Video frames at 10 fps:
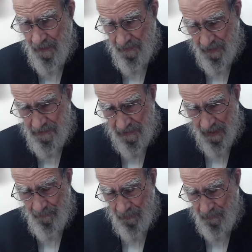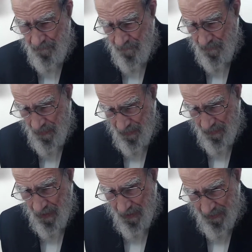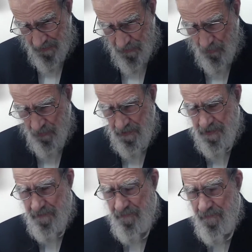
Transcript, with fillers: this table is yours.